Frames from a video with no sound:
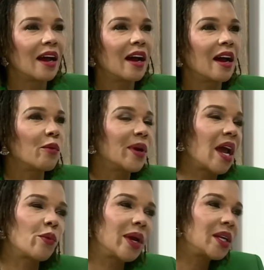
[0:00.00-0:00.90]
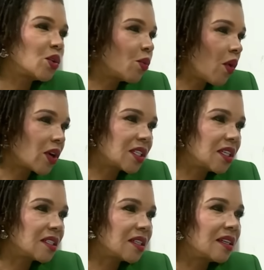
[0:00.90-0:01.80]
When I went to
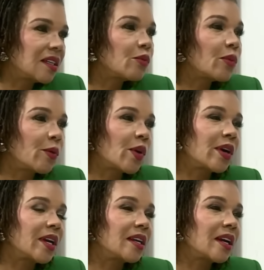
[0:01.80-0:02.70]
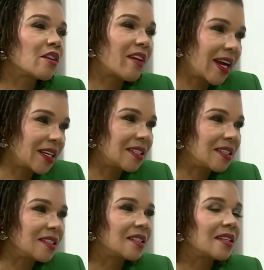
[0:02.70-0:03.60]
Washington, we were in a
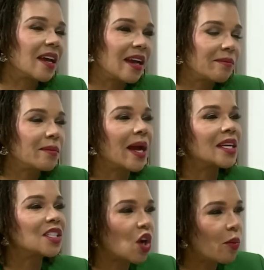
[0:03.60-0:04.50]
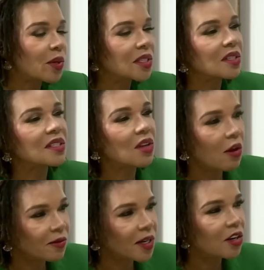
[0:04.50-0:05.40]
crisis, and my job was to
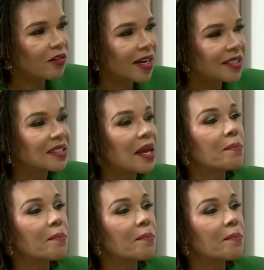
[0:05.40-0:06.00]
solve that crisis